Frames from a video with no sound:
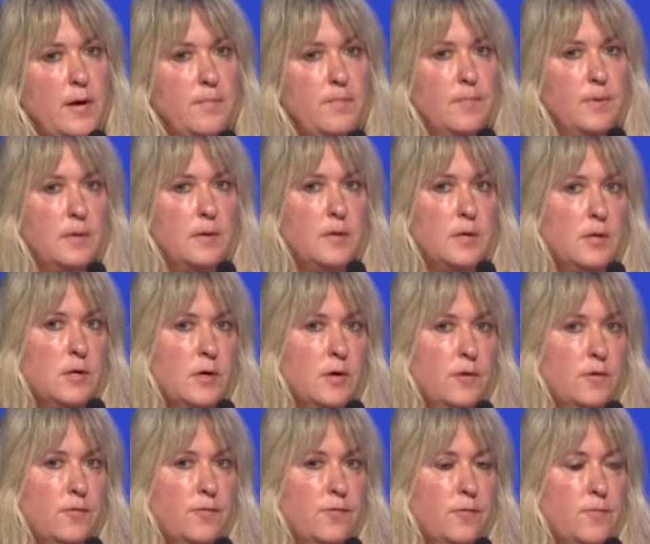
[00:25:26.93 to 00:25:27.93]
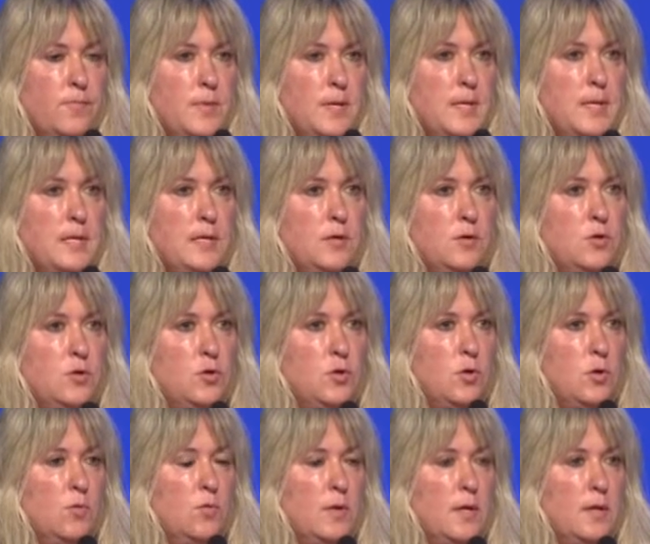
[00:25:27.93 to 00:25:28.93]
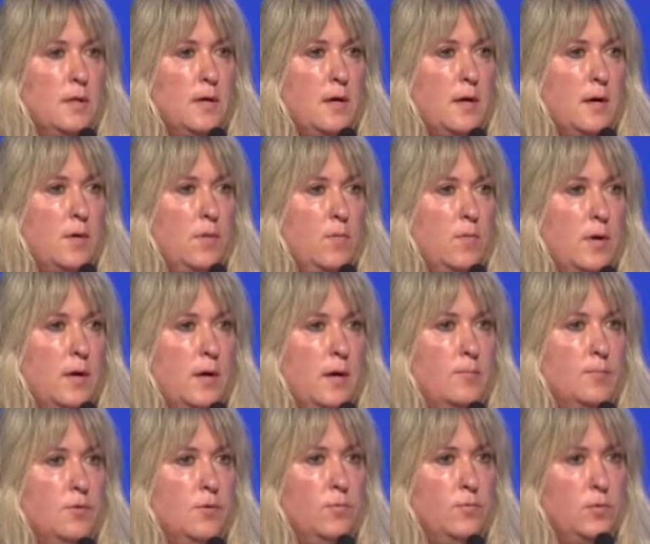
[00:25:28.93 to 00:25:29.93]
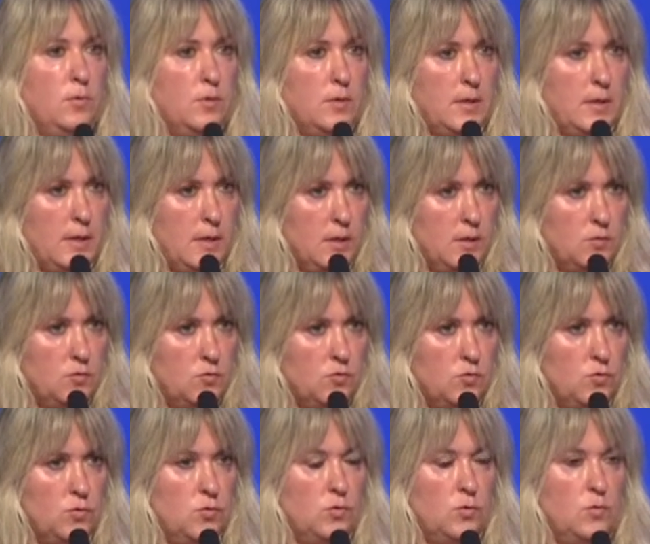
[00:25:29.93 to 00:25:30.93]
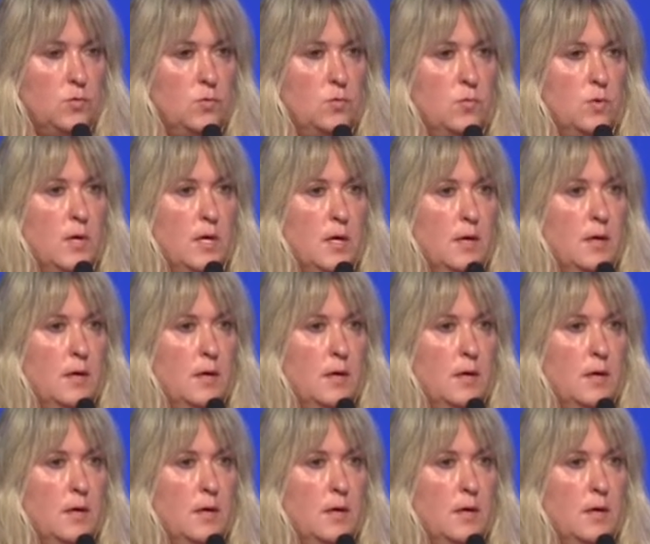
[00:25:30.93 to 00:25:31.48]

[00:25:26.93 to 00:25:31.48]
but for me, knowing that when I'm communicating to you,